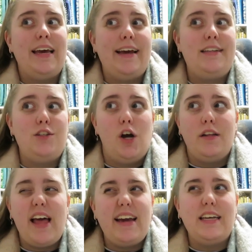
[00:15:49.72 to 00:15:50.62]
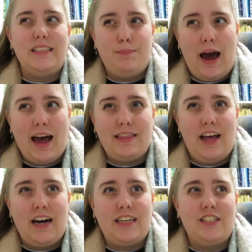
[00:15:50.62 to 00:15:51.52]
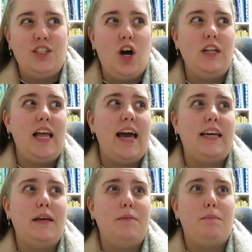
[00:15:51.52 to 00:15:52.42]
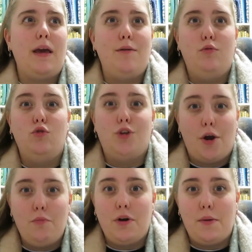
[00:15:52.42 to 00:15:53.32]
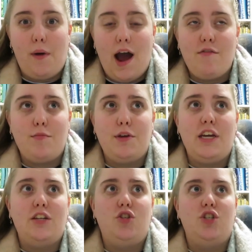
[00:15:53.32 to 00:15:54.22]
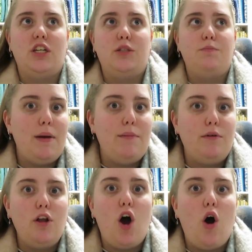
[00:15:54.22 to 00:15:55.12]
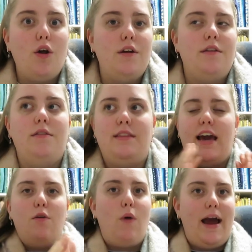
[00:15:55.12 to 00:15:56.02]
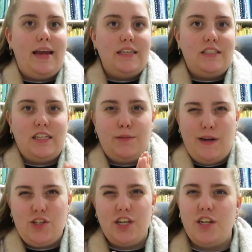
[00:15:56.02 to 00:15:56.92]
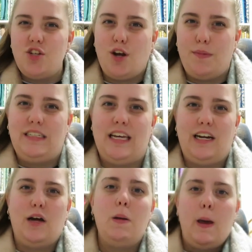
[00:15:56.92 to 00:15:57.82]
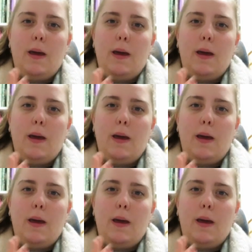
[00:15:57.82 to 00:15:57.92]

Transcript: it's not like it's bad luck. It's not like people don't want to buy from you. It's just people are on their ways, especially in a shopping center.